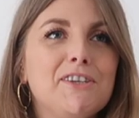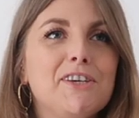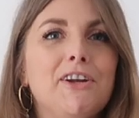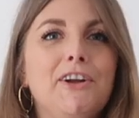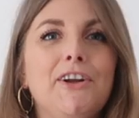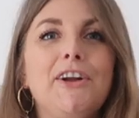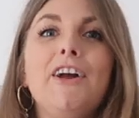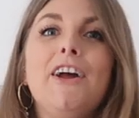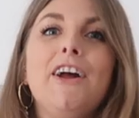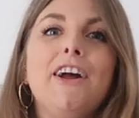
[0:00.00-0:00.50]

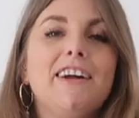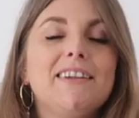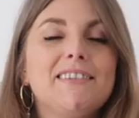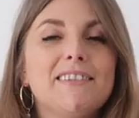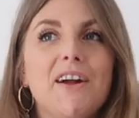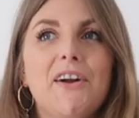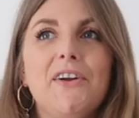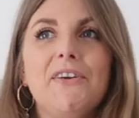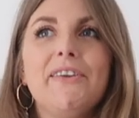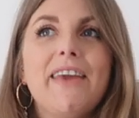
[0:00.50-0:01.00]
too.
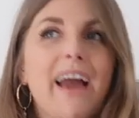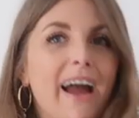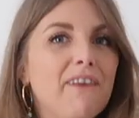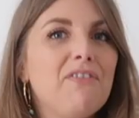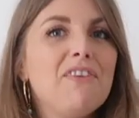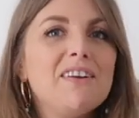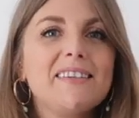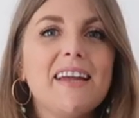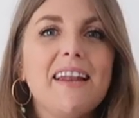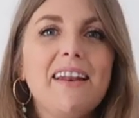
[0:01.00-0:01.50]
So yeah,
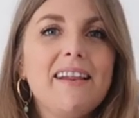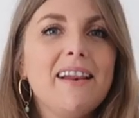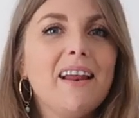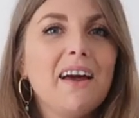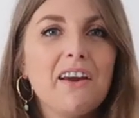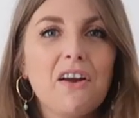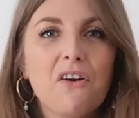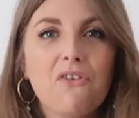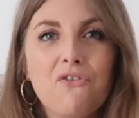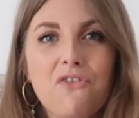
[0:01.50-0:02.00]
if there's any
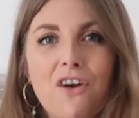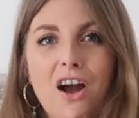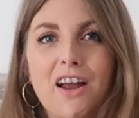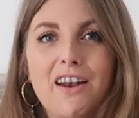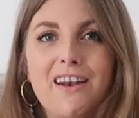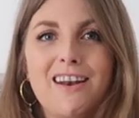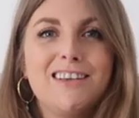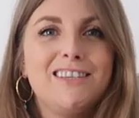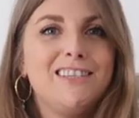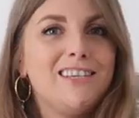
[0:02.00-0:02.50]
like
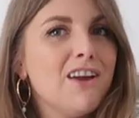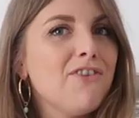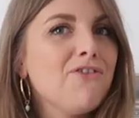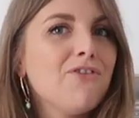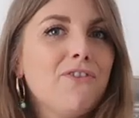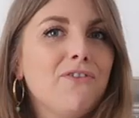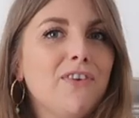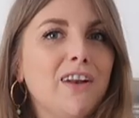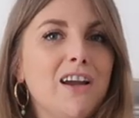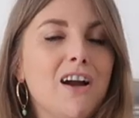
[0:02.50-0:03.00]
fun
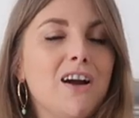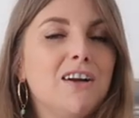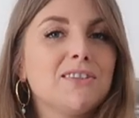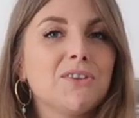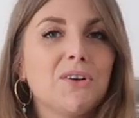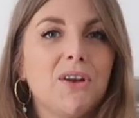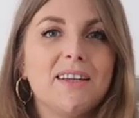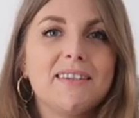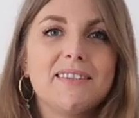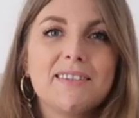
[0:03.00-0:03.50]
different videos
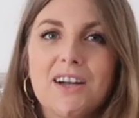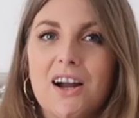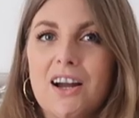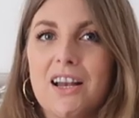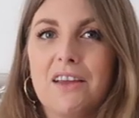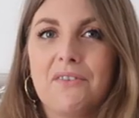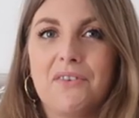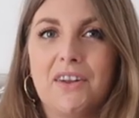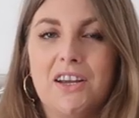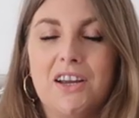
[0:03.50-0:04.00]
or like
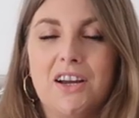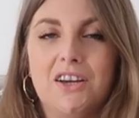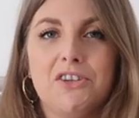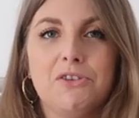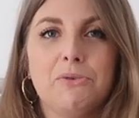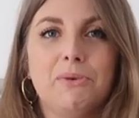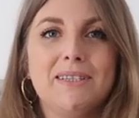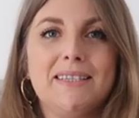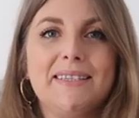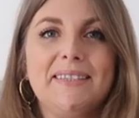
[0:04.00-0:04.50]
styling videos
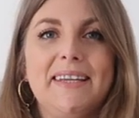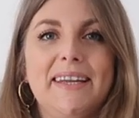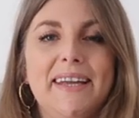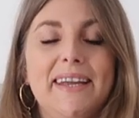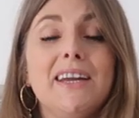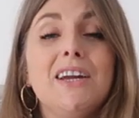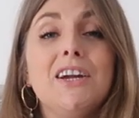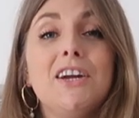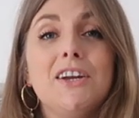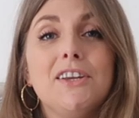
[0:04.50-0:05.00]
you want to
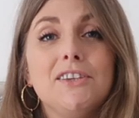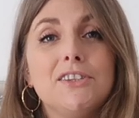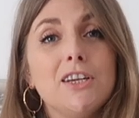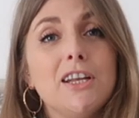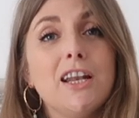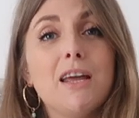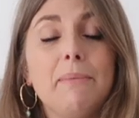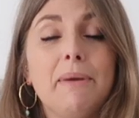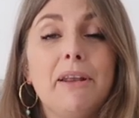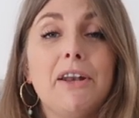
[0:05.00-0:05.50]
see,
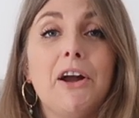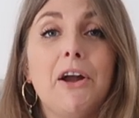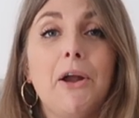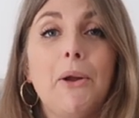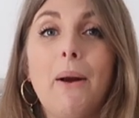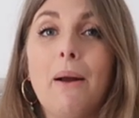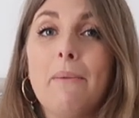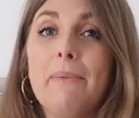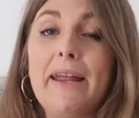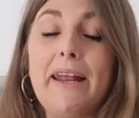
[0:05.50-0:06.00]
do let me know.
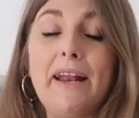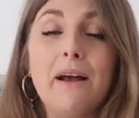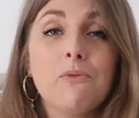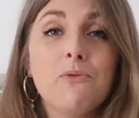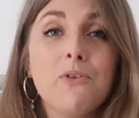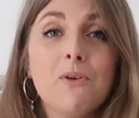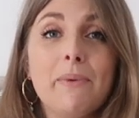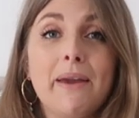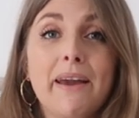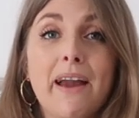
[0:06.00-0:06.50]
I mean, I'm
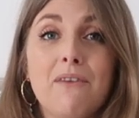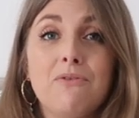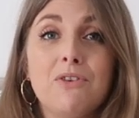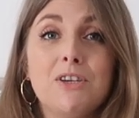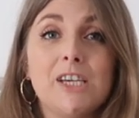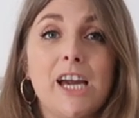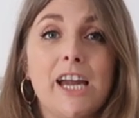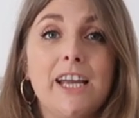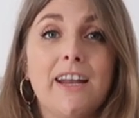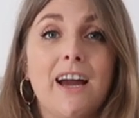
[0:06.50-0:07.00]
filming every
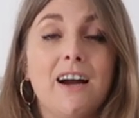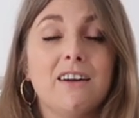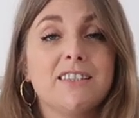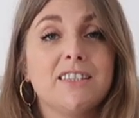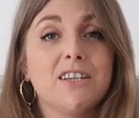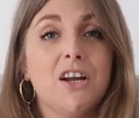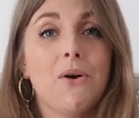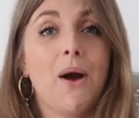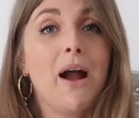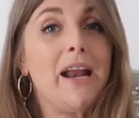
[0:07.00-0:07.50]
day now,
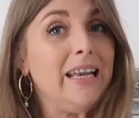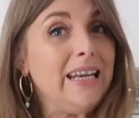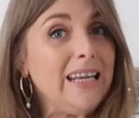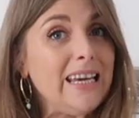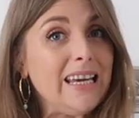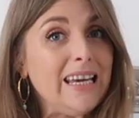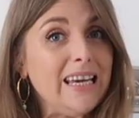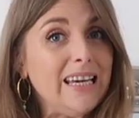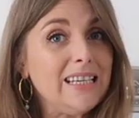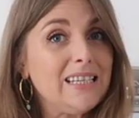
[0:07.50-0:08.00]
so I
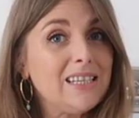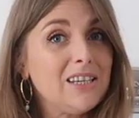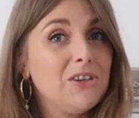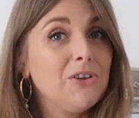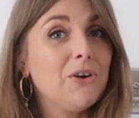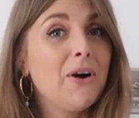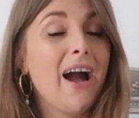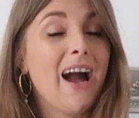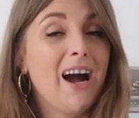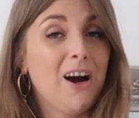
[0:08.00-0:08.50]
need
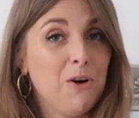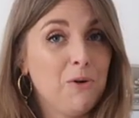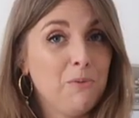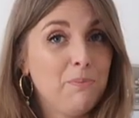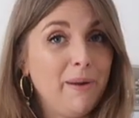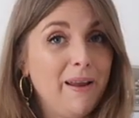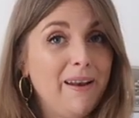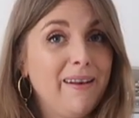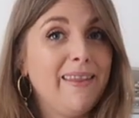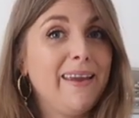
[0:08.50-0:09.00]
your
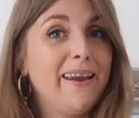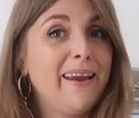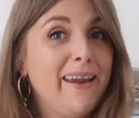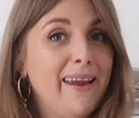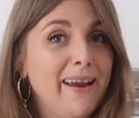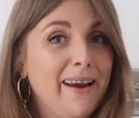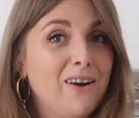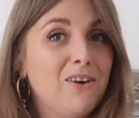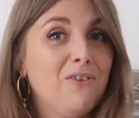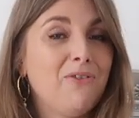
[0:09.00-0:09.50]
help in
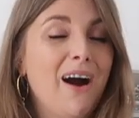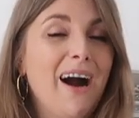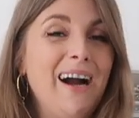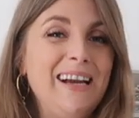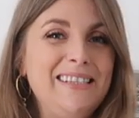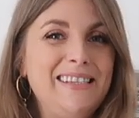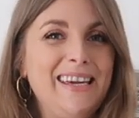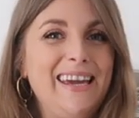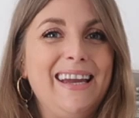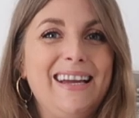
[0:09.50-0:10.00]
thinking of
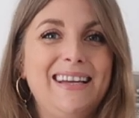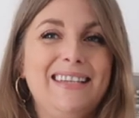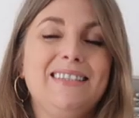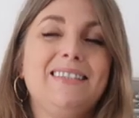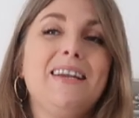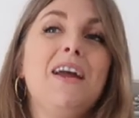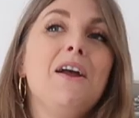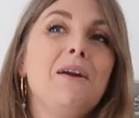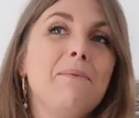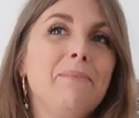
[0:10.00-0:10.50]
ideas
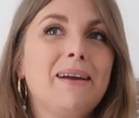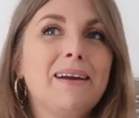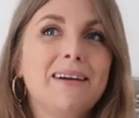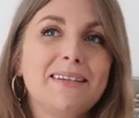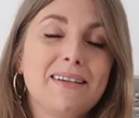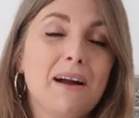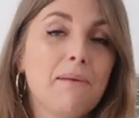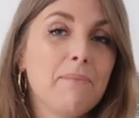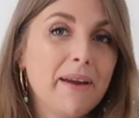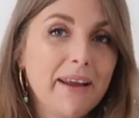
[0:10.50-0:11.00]

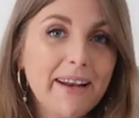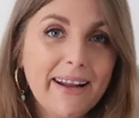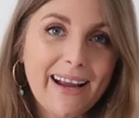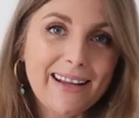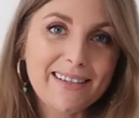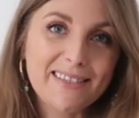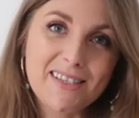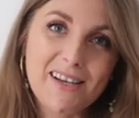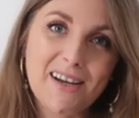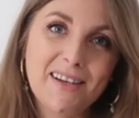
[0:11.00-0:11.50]
because I'm gonna
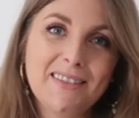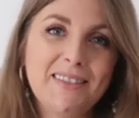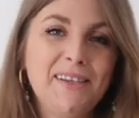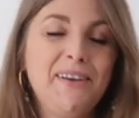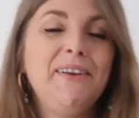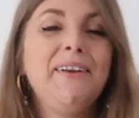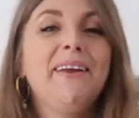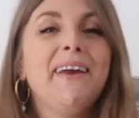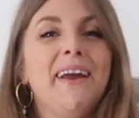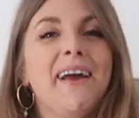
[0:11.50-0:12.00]
get stuck
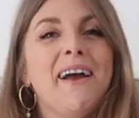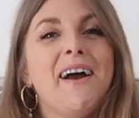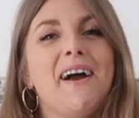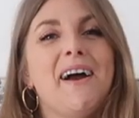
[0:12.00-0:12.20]
soon.